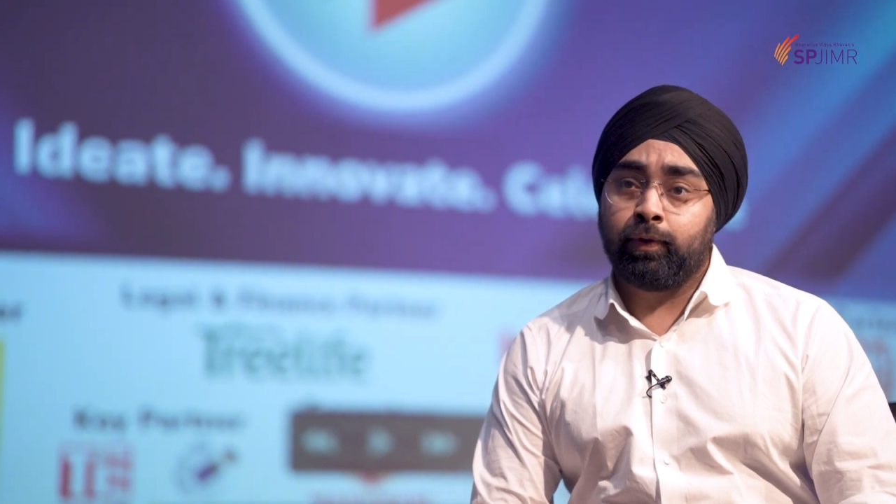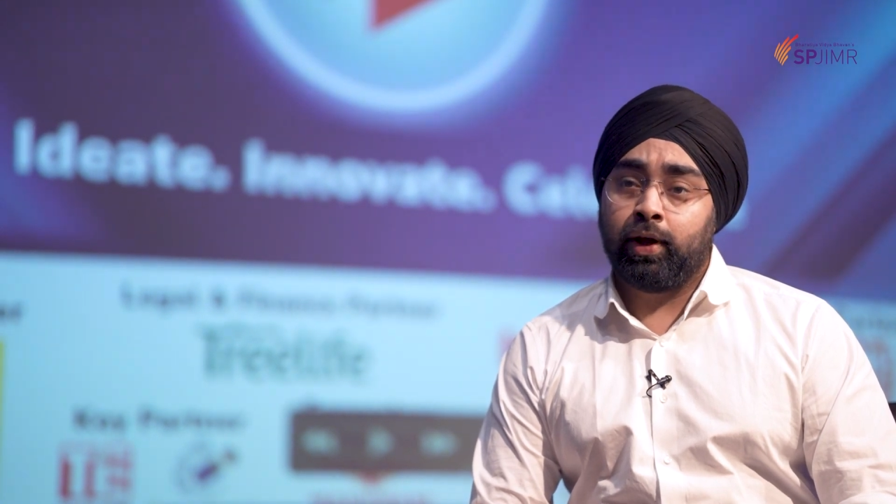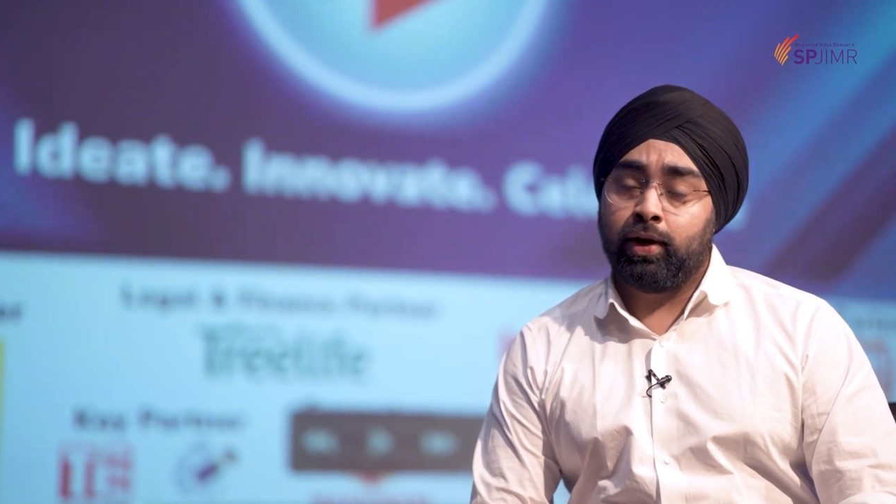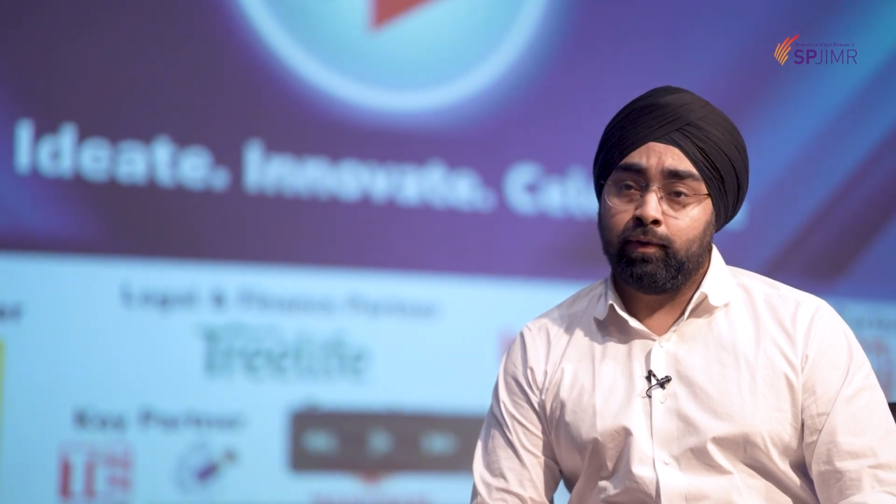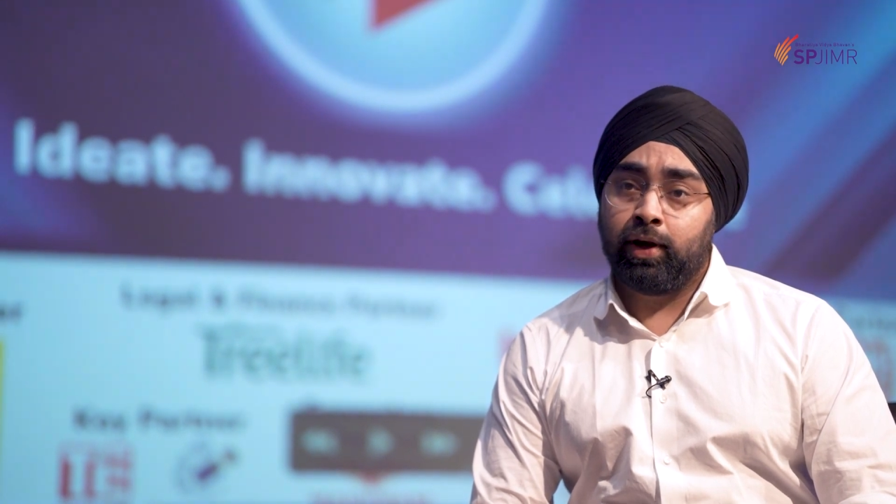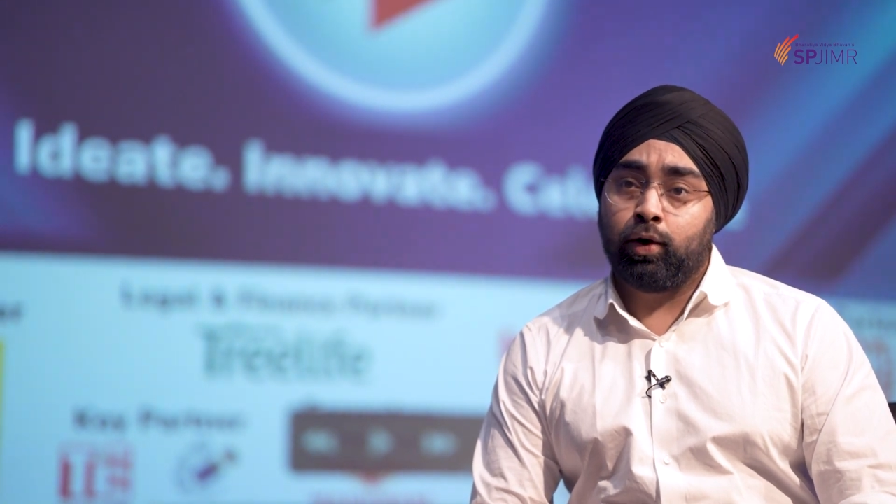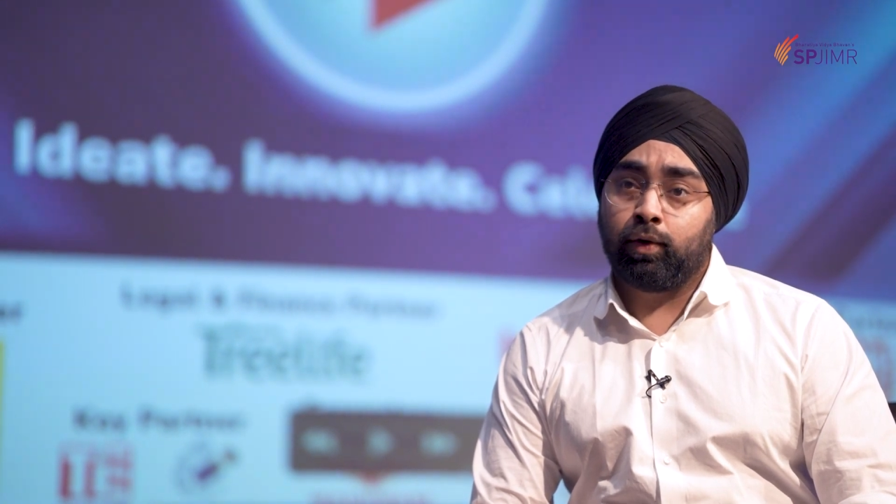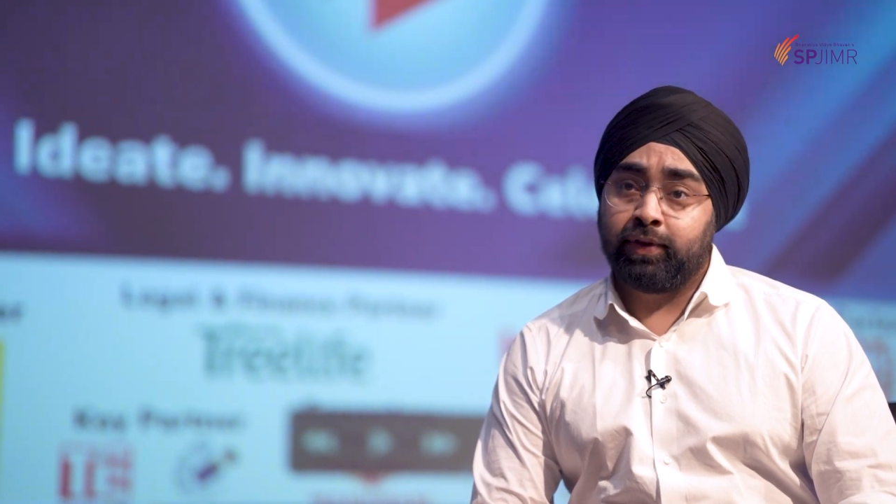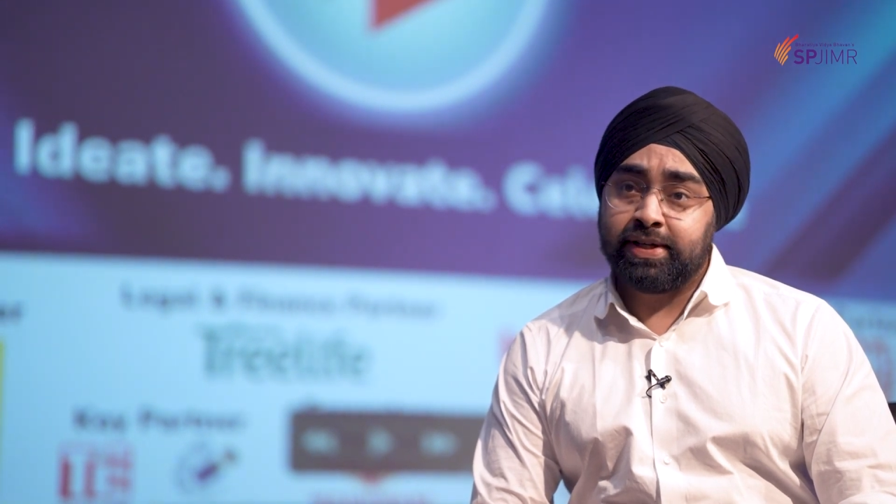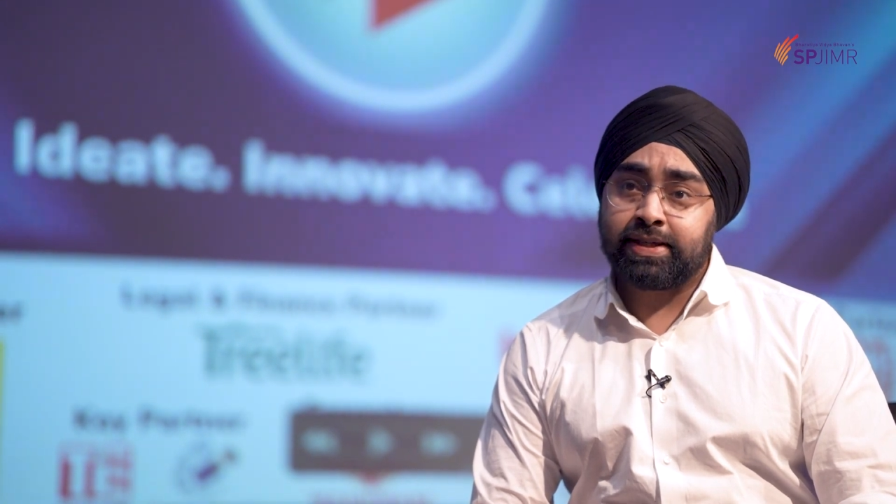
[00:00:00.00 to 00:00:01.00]
an event
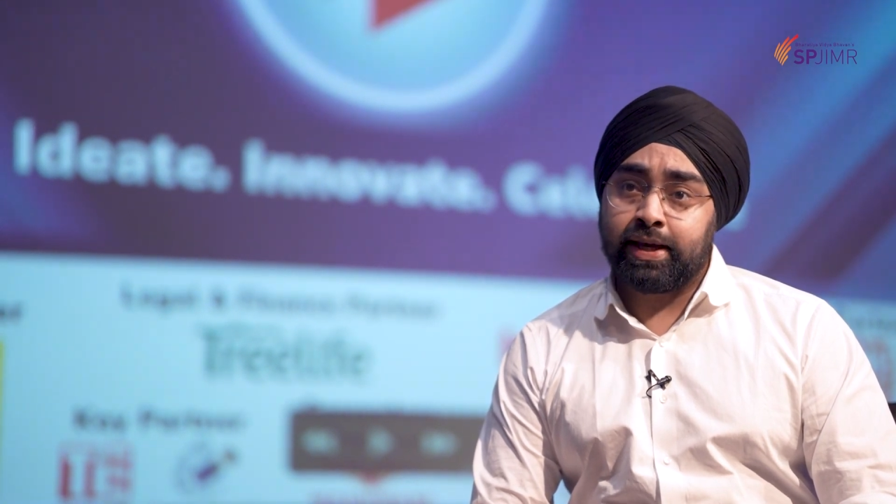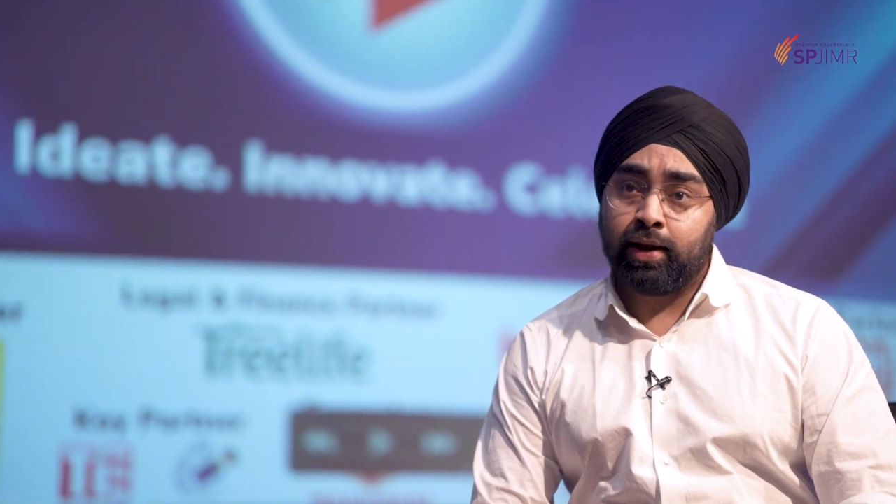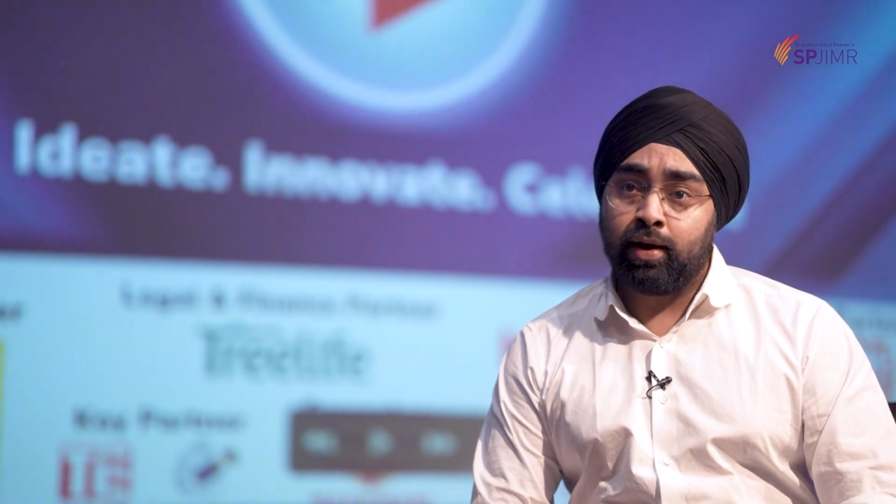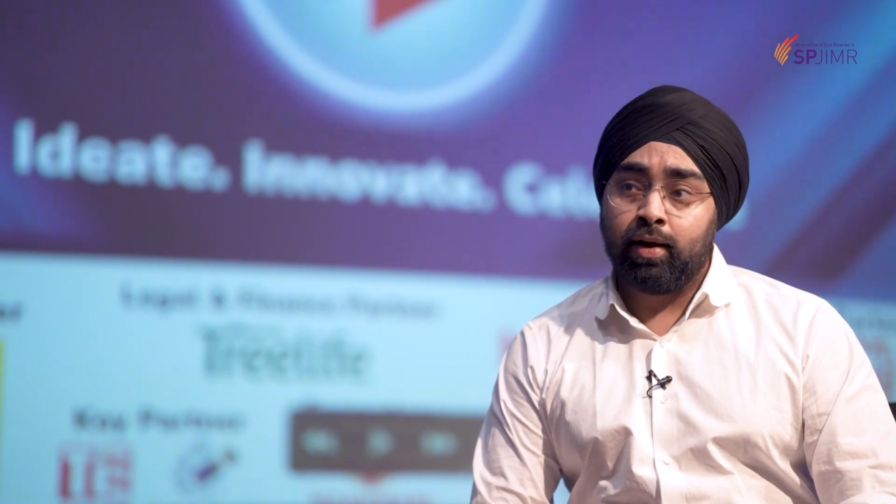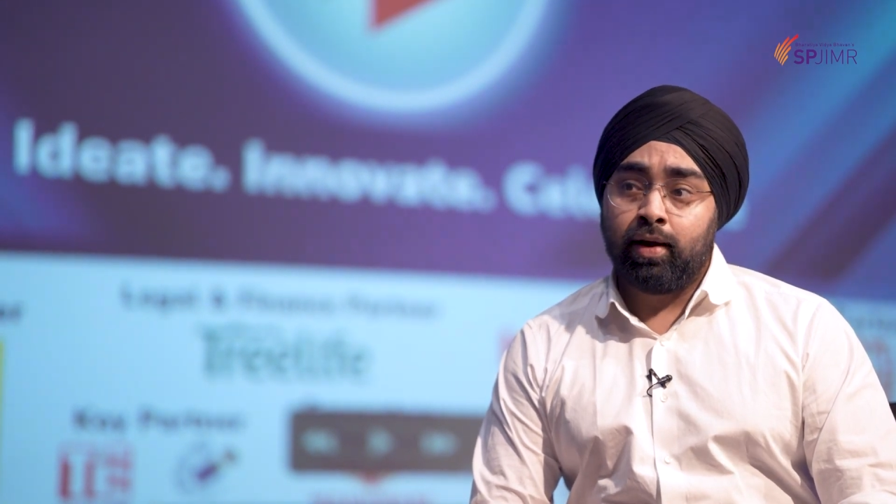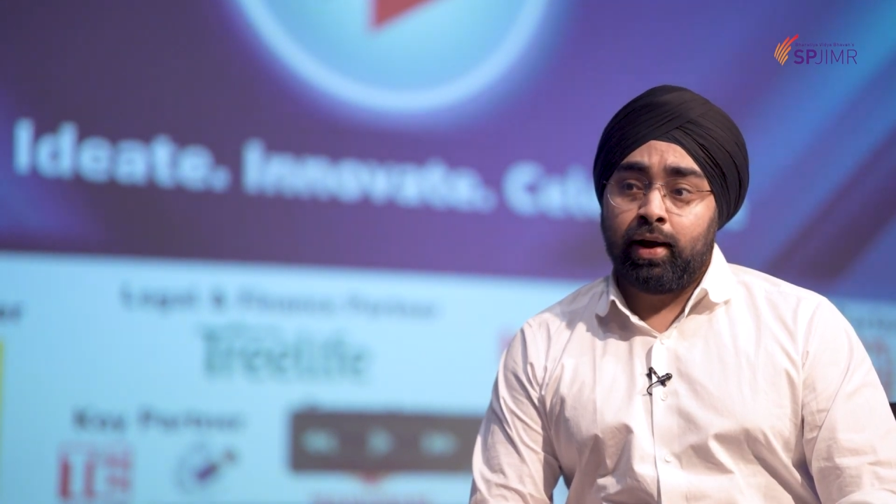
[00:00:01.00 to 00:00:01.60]
of this scale.